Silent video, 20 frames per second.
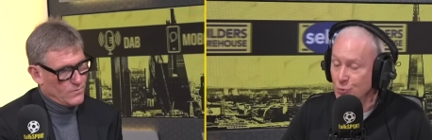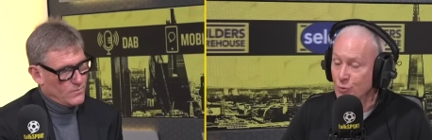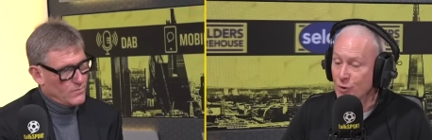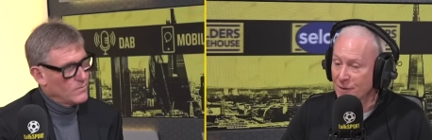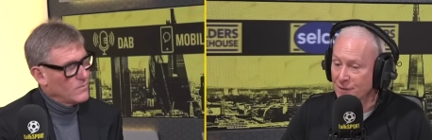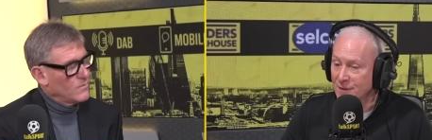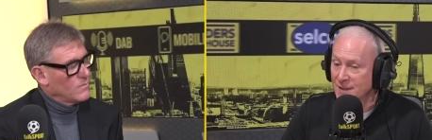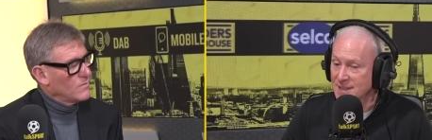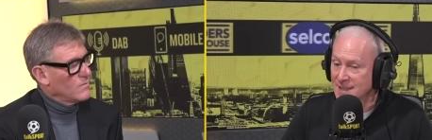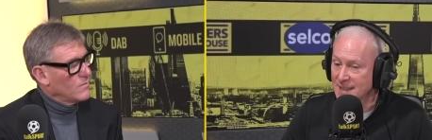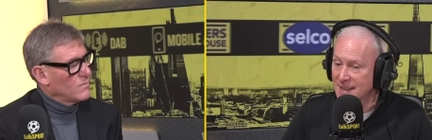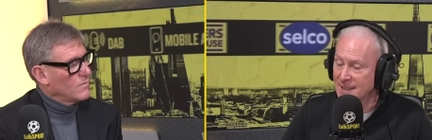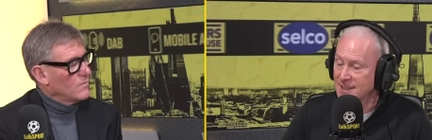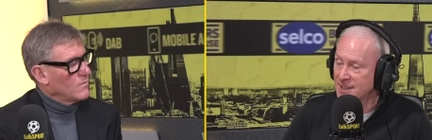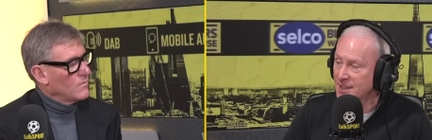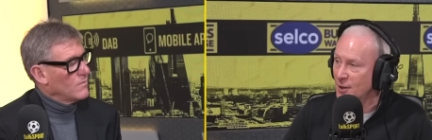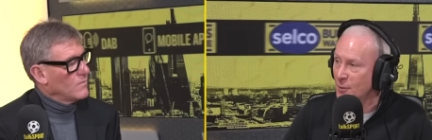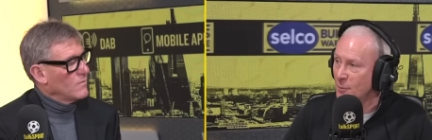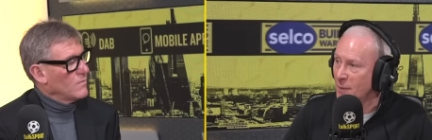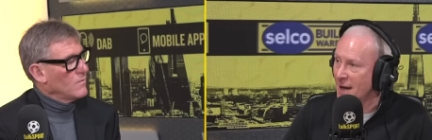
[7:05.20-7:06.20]
Speaker 1: you ever
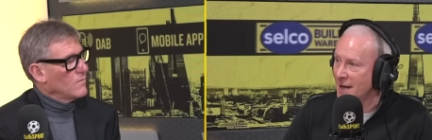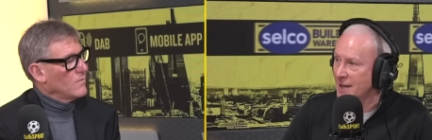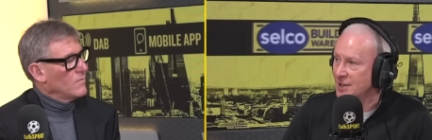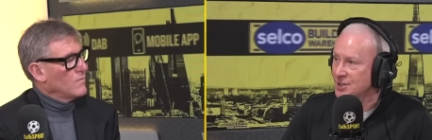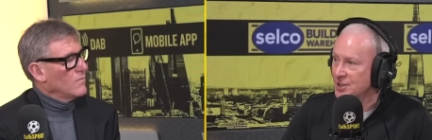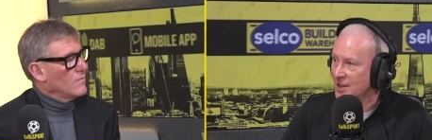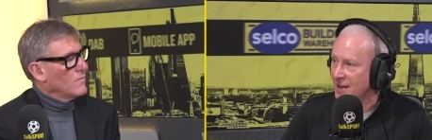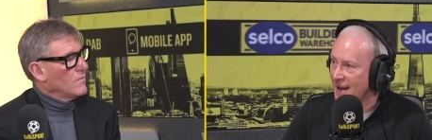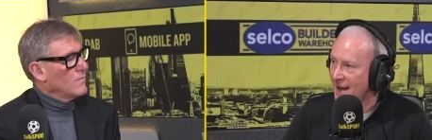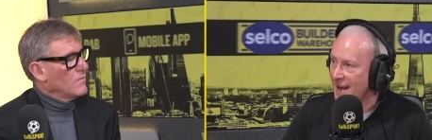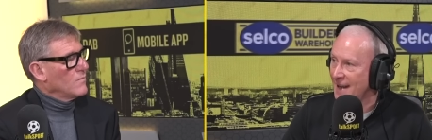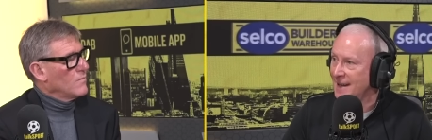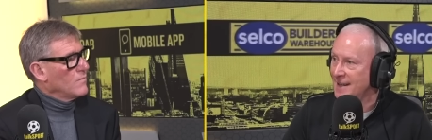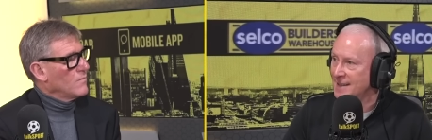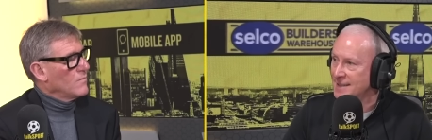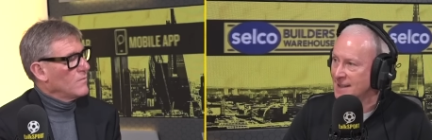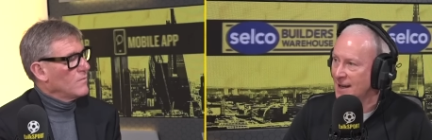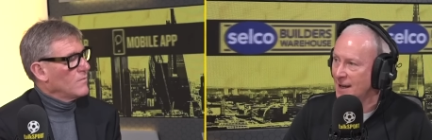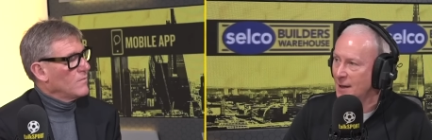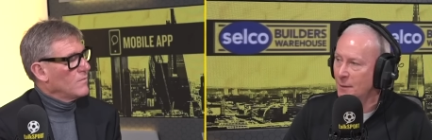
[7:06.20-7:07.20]
say to your manager
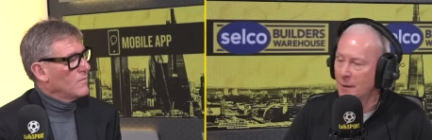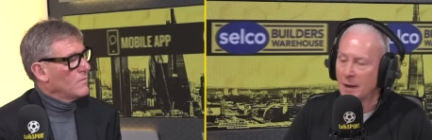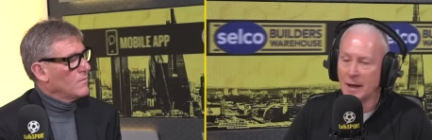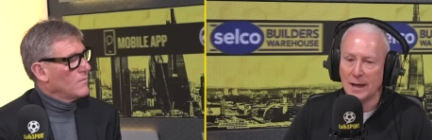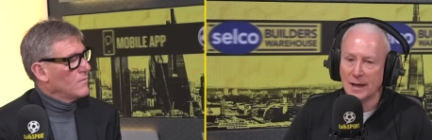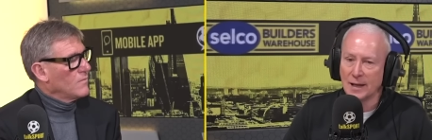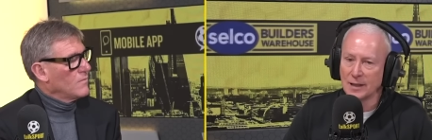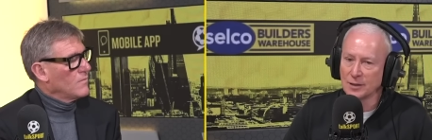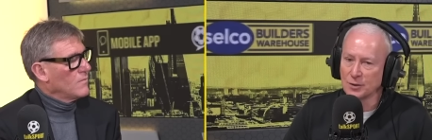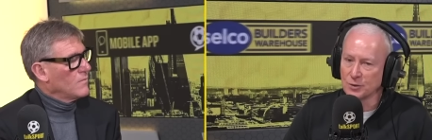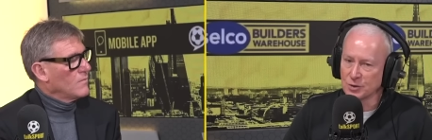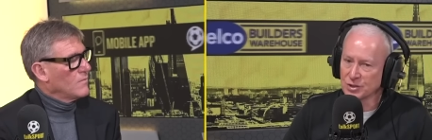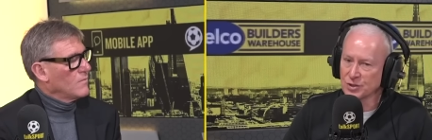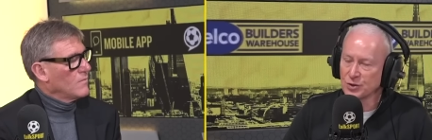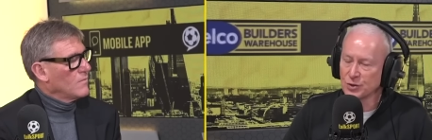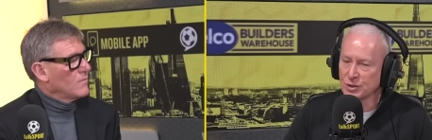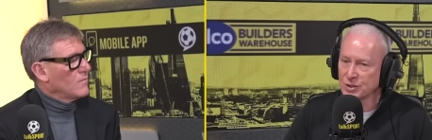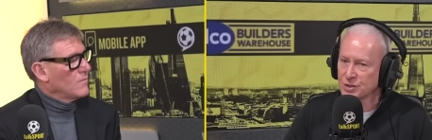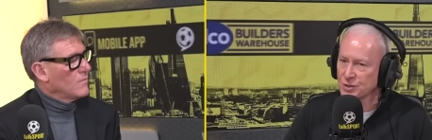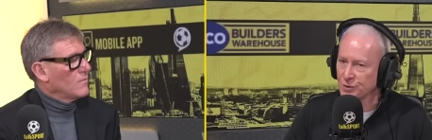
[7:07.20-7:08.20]
any time, "Look,
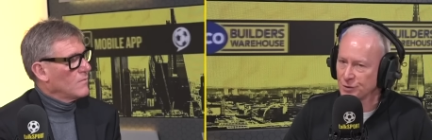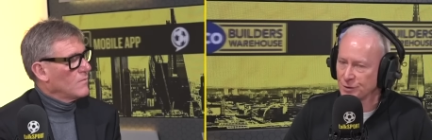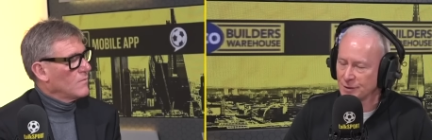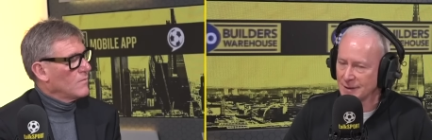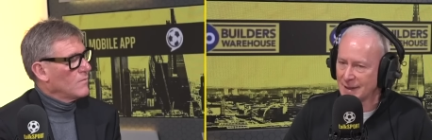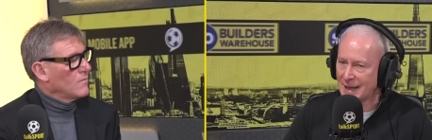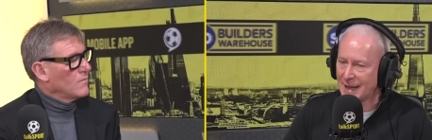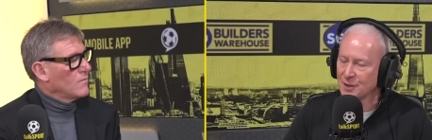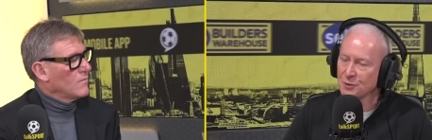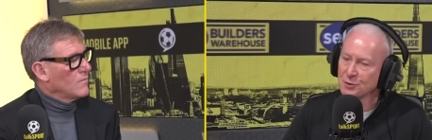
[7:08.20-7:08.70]
so and so, I